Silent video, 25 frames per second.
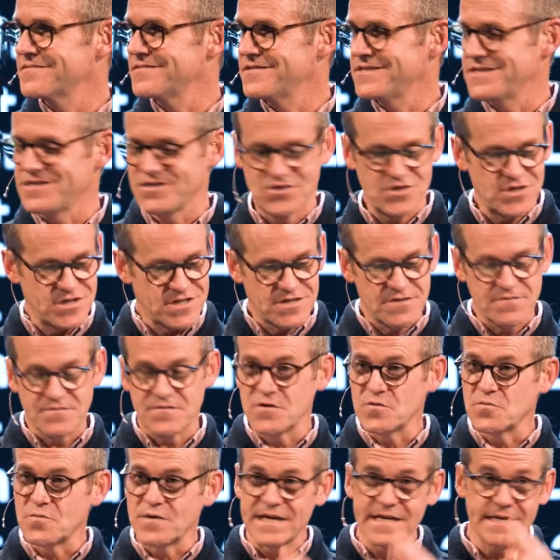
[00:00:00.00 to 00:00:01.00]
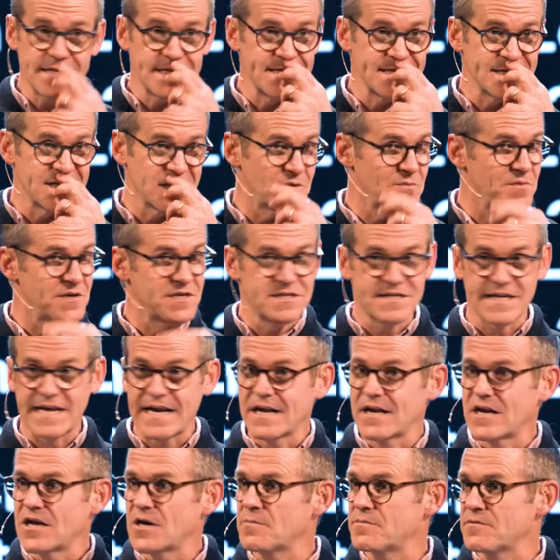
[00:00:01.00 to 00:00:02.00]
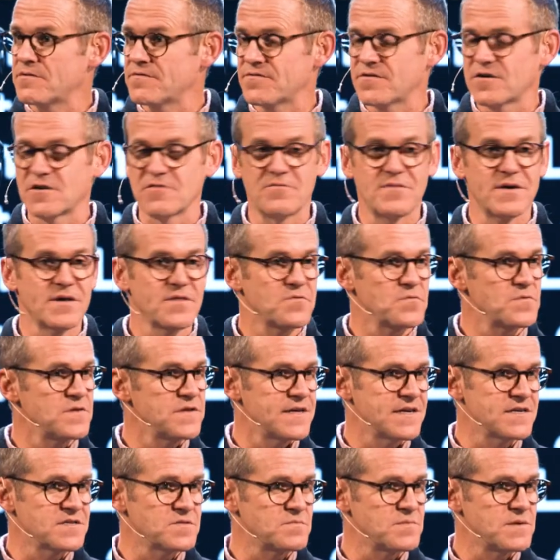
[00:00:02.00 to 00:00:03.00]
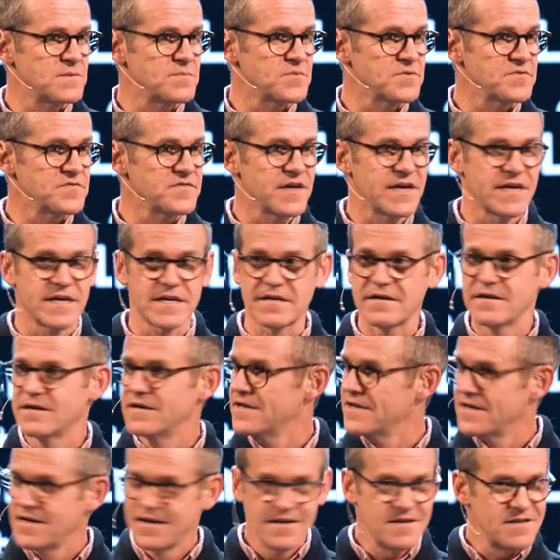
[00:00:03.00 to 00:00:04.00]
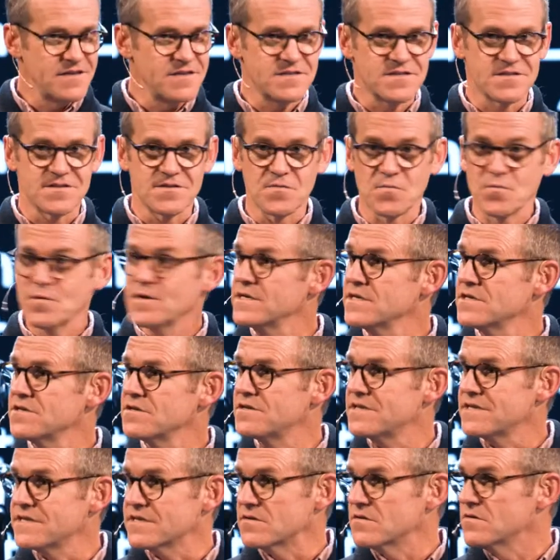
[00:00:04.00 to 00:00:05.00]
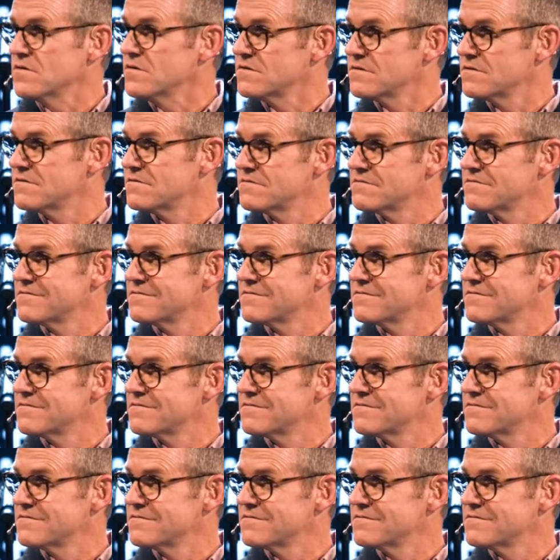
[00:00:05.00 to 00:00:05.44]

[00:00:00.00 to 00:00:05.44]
In just a few weeks, he's going to be standing up in front of about 3,000 people saying, this is the real deal.